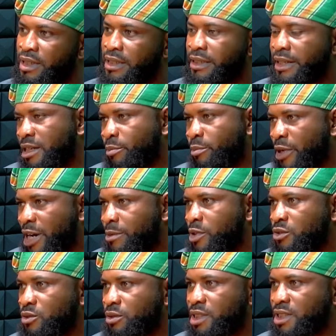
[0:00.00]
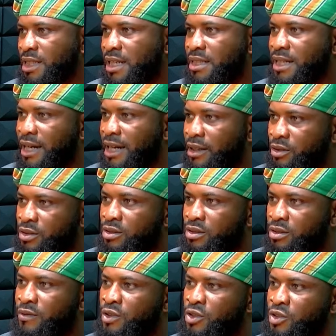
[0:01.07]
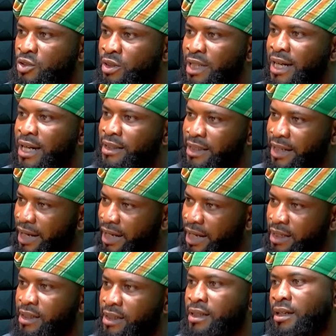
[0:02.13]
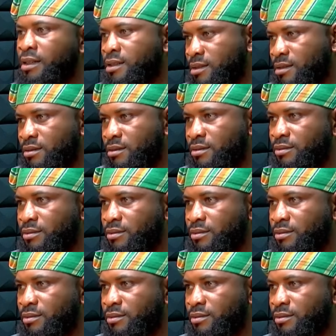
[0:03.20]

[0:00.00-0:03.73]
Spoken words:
Then the primary school teachers are those of us under the LEAs,